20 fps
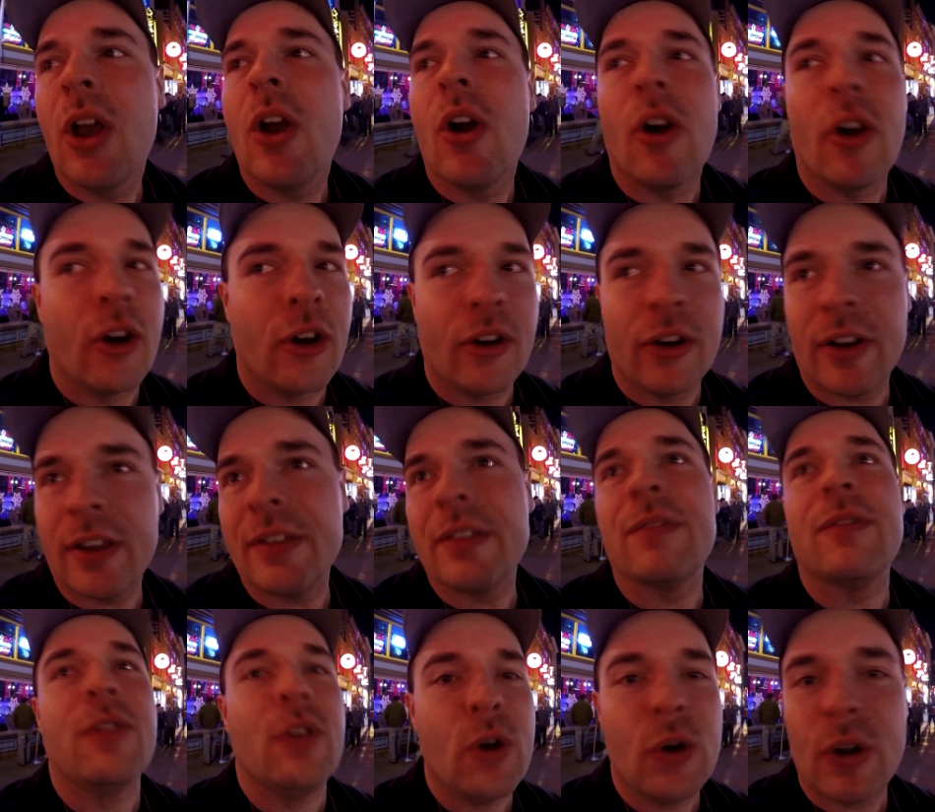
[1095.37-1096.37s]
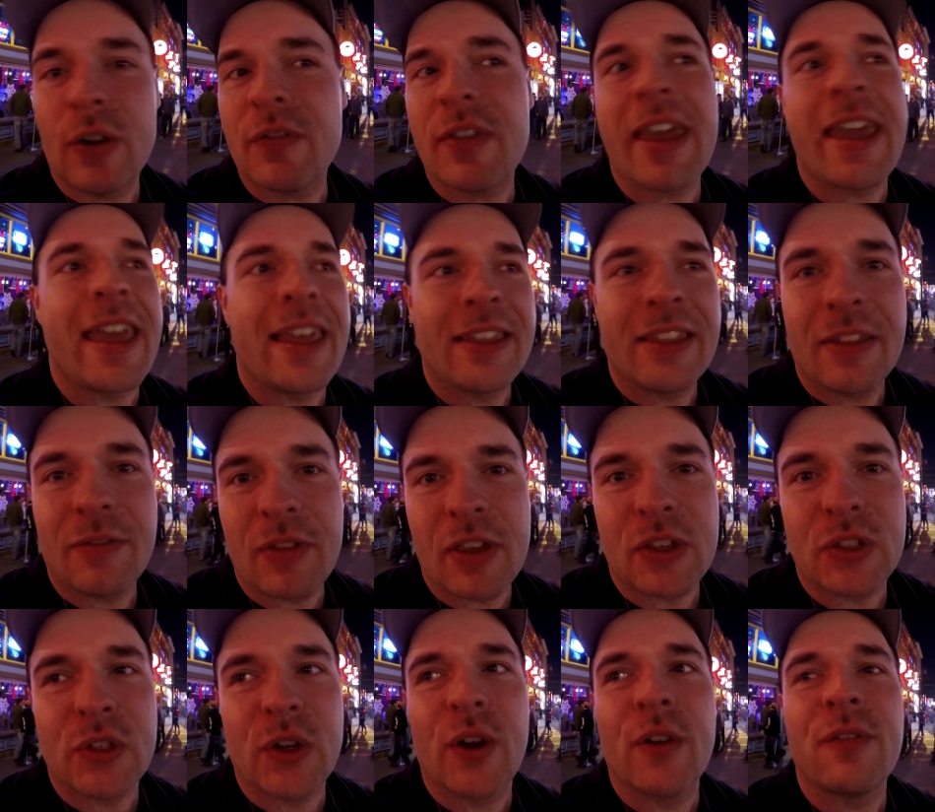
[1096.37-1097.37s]
or food if they
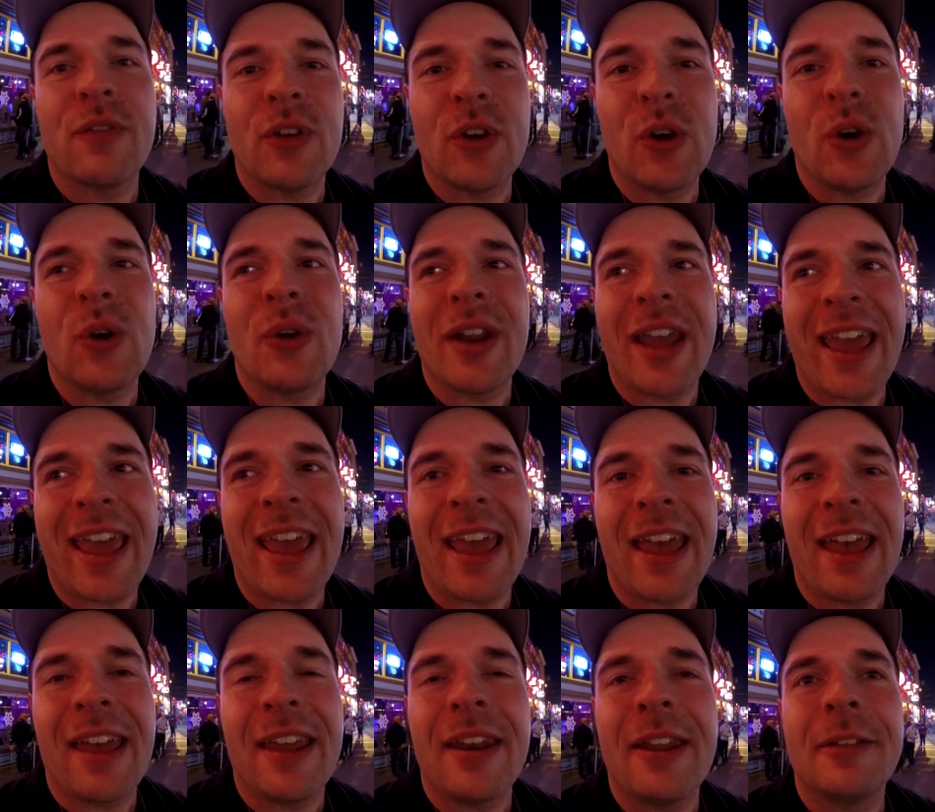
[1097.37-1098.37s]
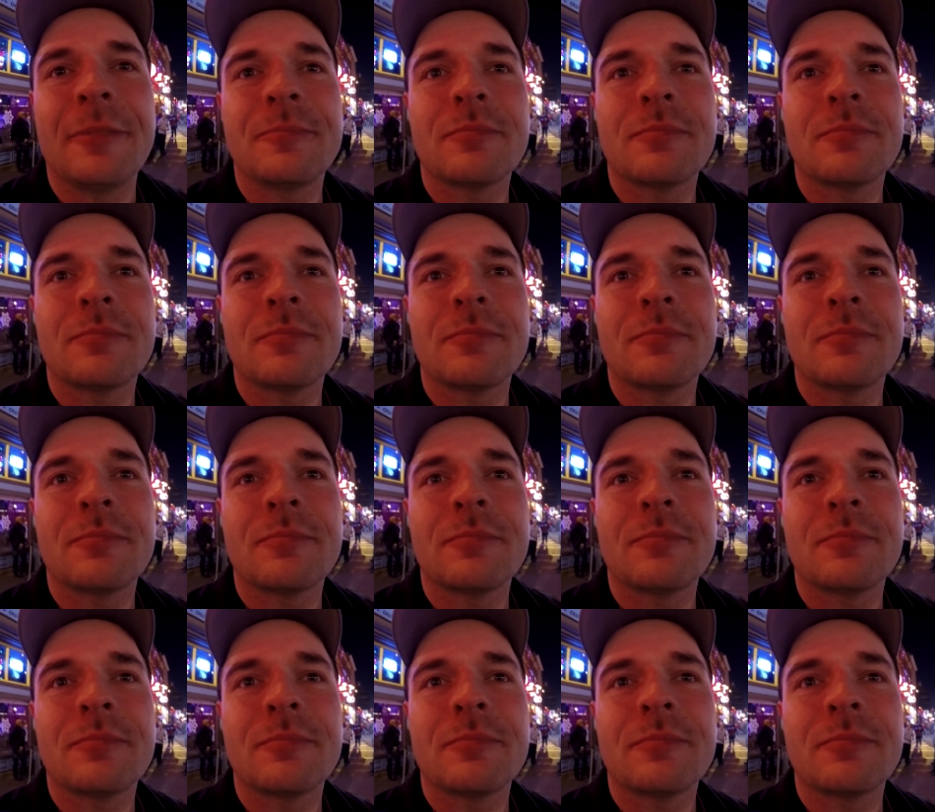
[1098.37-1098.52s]
serve food, and